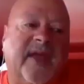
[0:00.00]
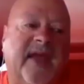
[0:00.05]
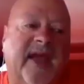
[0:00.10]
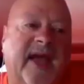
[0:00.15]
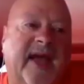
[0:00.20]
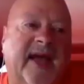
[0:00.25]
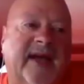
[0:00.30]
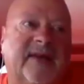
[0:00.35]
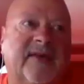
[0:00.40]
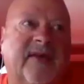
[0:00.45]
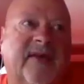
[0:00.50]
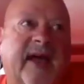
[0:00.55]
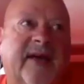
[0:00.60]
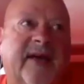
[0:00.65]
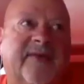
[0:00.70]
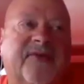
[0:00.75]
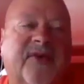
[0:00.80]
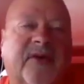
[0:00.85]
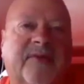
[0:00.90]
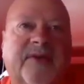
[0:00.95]
and
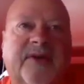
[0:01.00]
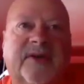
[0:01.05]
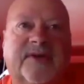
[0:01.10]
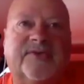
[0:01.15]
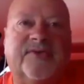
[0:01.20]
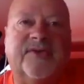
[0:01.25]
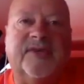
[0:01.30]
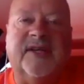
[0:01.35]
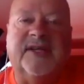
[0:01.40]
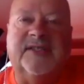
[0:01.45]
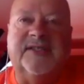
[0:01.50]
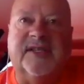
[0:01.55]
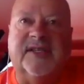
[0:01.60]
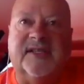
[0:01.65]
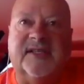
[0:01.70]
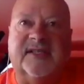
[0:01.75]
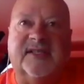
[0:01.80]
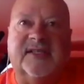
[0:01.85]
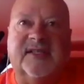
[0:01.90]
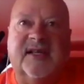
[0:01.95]
from their
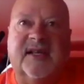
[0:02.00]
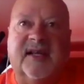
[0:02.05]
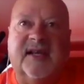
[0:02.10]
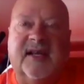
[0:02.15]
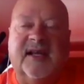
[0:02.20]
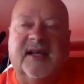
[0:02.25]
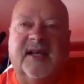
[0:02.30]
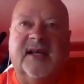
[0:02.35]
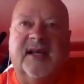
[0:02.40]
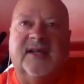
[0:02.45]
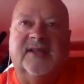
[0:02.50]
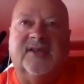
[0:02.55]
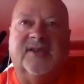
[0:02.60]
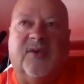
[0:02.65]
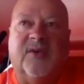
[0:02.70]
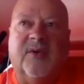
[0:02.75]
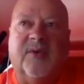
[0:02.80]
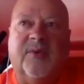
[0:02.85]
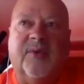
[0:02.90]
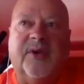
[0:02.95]
traditions.
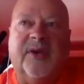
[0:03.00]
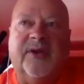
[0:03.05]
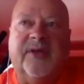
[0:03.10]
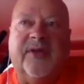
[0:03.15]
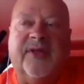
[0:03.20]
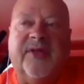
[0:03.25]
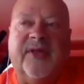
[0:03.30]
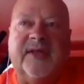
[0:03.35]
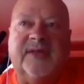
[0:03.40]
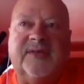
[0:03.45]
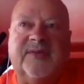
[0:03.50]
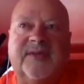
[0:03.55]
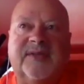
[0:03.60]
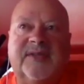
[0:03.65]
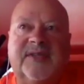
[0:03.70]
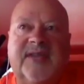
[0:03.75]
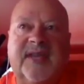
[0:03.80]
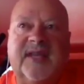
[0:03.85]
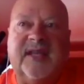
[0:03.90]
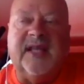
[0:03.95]
So one of the things we
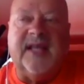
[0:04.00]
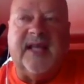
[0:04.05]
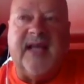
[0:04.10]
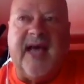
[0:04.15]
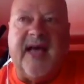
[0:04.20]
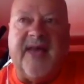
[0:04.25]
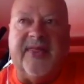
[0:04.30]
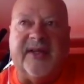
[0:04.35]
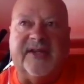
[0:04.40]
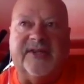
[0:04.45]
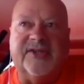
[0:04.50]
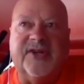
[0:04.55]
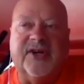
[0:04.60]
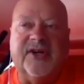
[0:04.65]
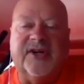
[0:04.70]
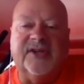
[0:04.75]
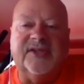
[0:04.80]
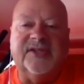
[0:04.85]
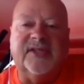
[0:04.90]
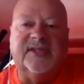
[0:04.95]
see in the Catholic
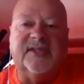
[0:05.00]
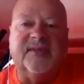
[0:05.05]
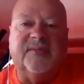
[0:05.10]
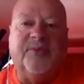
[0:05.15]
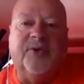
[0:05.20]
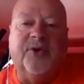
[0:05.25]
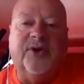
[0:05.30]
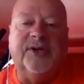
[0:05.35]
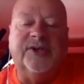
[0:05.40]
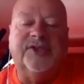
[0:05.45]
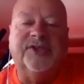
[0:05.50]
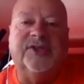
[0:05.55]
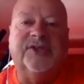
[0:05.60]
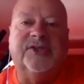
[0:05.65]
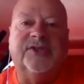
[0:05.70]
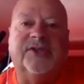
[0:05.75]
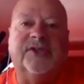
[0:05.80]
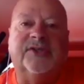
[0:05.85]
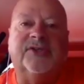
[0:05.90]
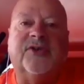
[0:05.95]
Church is a push
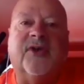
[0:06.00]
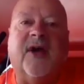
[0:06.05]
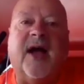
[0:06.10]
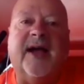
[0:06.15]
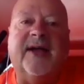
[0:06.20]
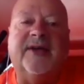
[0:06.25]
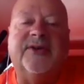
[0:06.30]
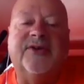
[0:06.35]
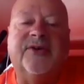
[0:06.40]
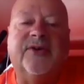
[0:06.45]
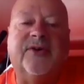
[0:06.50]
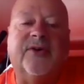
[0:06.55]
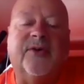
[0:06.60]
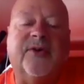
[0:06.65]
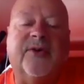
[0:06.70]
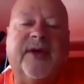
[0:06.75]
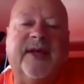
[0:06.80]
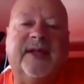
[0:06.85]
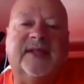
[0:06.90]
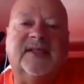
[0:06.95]
to try to
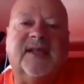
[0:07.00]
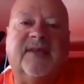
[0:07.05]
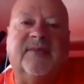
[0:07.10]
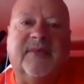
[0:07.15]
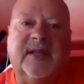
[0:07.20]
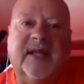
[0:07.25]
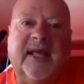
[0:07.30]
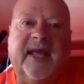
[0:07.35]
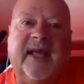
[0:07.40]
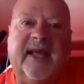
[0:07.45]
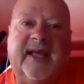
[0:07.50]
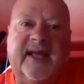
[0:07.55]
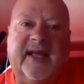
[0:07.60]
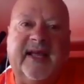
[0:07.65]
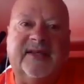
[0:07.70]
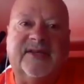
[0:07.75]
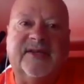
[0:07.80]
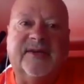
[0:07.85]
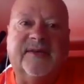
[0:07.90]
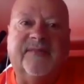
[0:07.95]
create some link
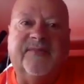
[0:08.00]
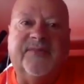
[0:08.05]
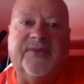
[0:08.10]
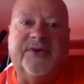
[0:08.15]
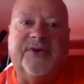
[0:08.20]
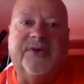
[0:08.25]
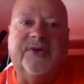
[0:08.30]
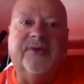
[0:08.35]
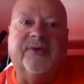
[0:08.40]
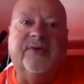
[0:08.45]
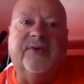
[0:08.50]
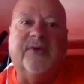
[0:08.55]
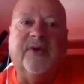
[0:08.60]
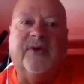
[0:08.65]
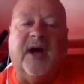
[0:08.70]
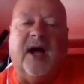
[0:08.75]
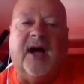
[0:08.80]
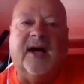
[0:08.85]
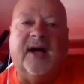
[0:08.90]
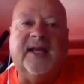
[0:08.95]
and
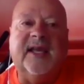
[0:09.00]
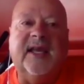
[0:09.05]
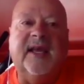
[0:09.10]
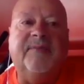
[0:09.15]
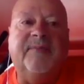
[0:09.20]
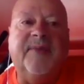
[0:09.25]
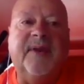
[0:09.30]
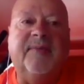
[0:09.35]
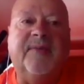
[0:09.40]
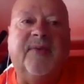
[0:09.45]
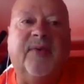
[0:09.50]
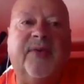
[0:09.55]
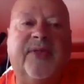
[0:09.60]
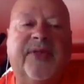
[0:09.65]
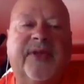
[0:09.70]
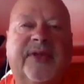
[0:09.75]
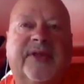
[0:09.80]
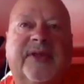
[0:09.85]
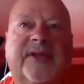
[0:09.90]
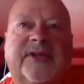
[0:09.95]
to keep people
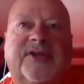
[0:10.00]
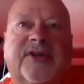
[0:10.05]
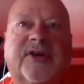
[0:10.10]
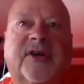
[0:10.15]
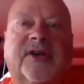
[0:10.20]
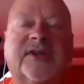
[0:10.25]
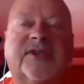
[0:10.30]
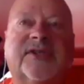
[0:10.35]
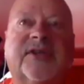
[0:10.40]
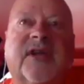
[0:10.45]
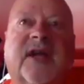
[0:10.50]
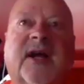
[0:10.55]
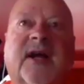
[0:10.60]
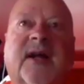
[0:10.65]
within the church.